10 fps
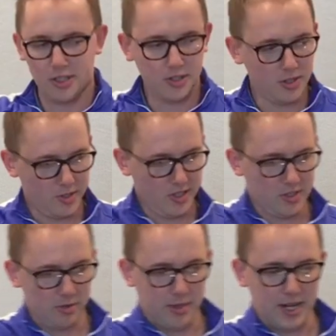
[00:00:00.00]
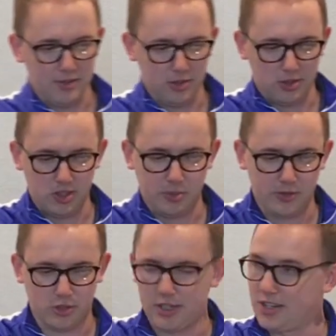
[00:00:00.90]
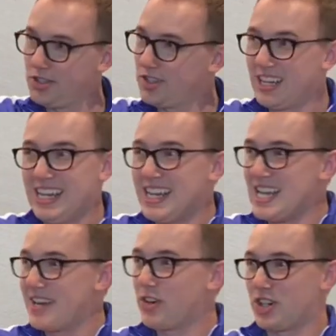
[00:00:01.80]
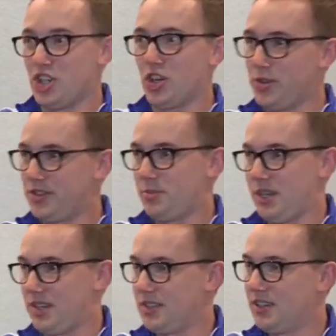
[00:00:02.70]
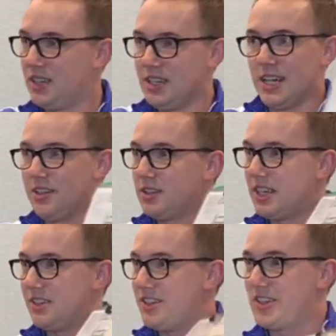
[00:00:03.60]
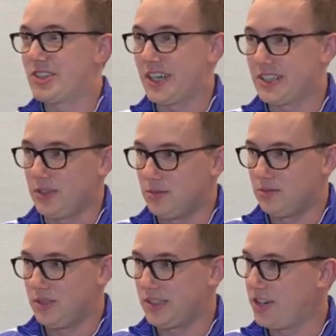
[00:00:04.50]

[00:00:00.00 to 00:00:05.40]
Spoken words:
on there. You can see some of mine have like superficial scratches. Never actually hurts the pans. And then again, this is Cutco. It's